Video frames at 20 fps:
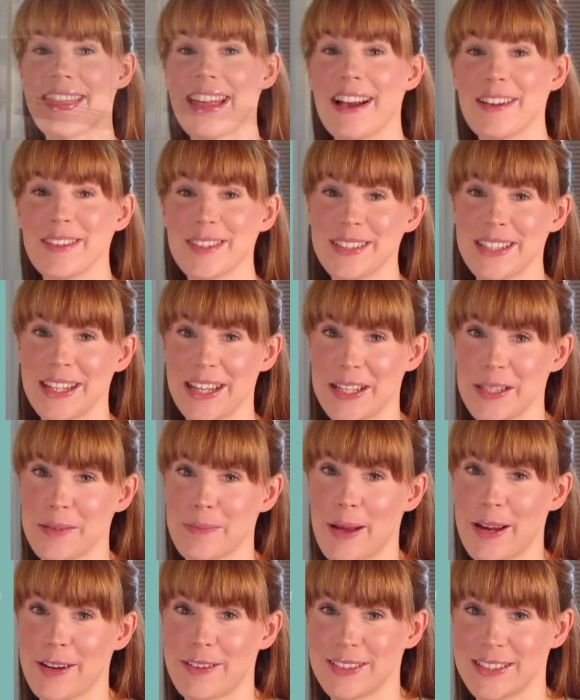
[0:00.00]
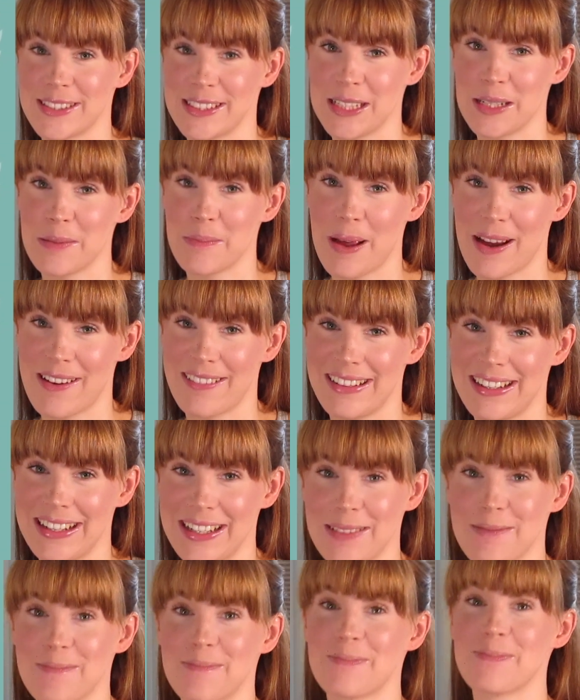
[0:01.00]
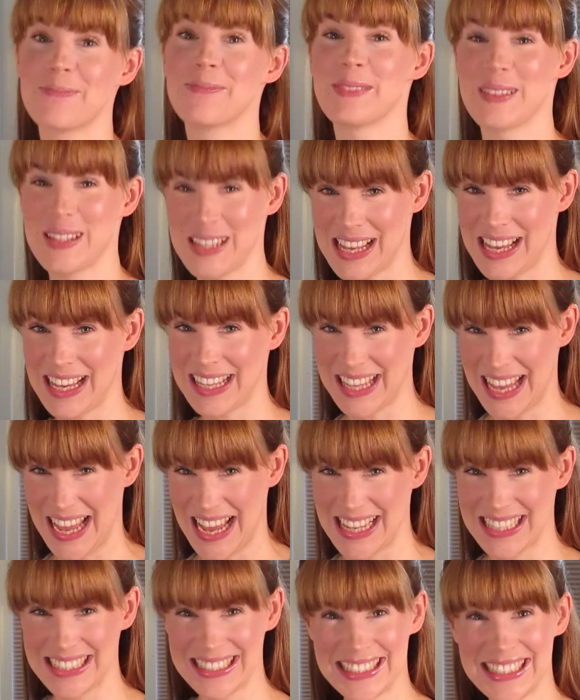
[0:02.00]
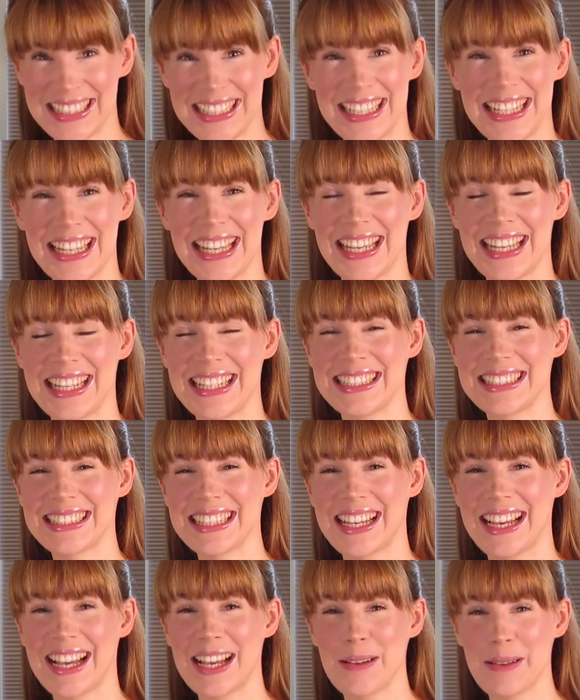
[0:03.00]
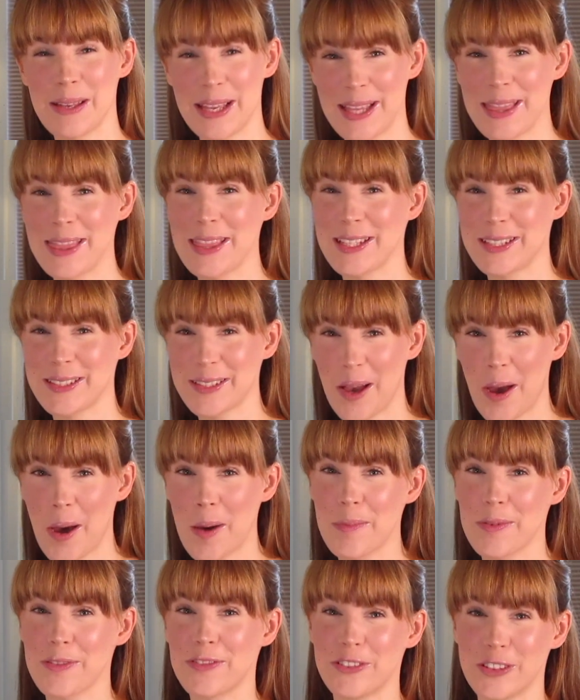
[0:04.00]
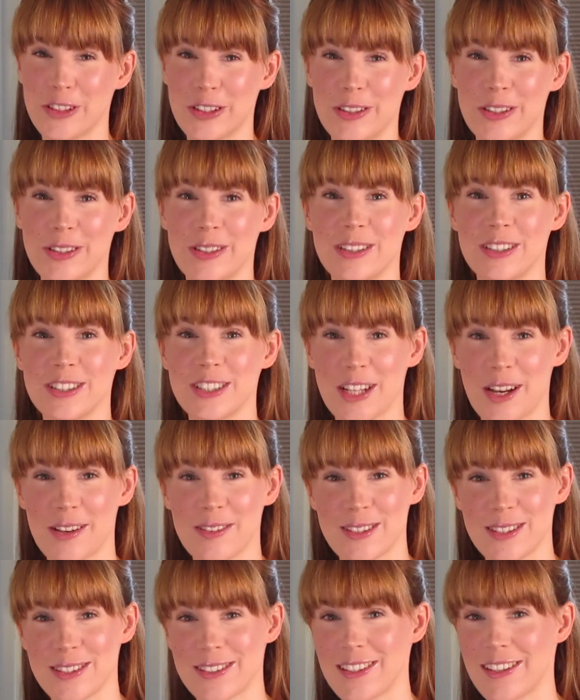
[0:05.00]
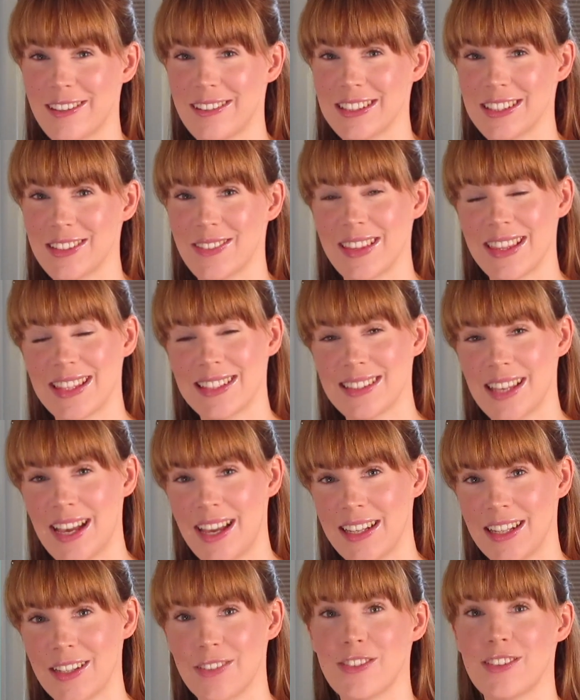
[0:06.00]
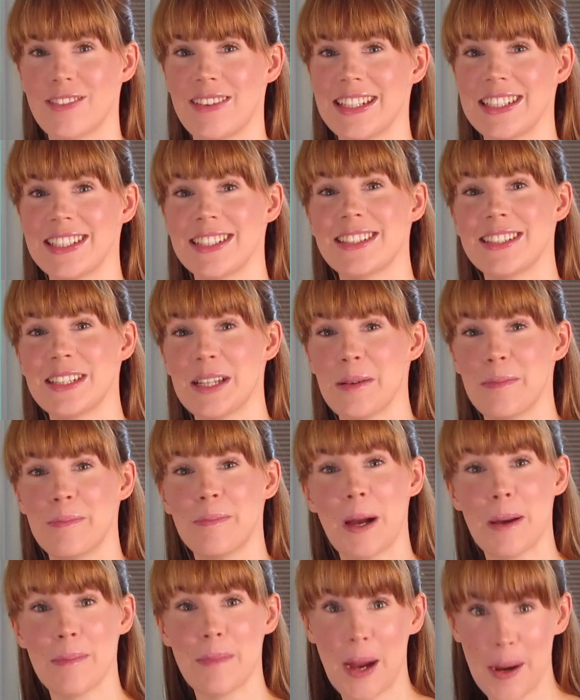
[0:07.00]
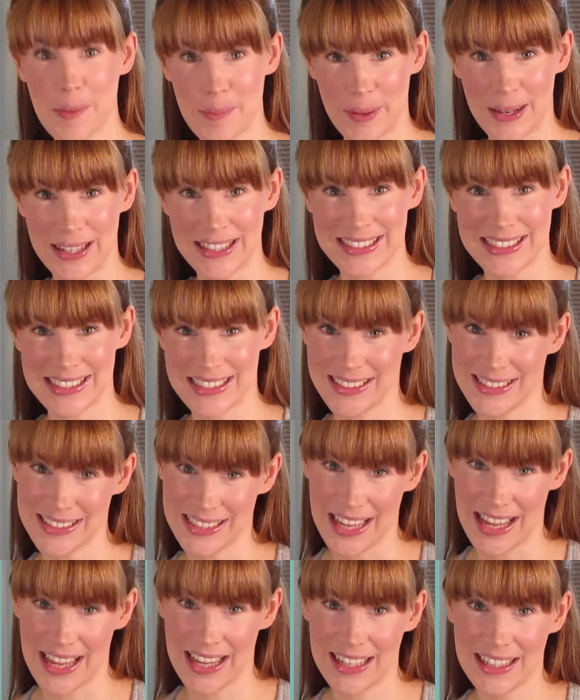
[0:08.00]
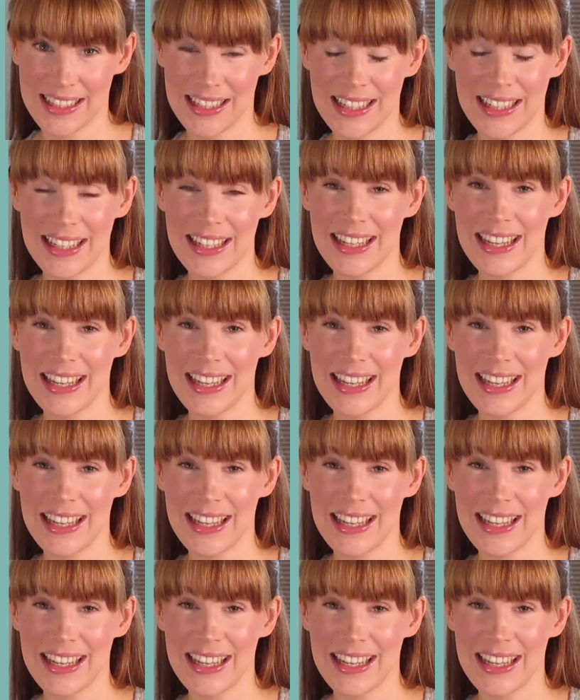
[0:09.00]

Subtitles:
A Thousand Years by Christina Perri, again, is in the top 4 chosen songs for the signing of the register by my brides this year.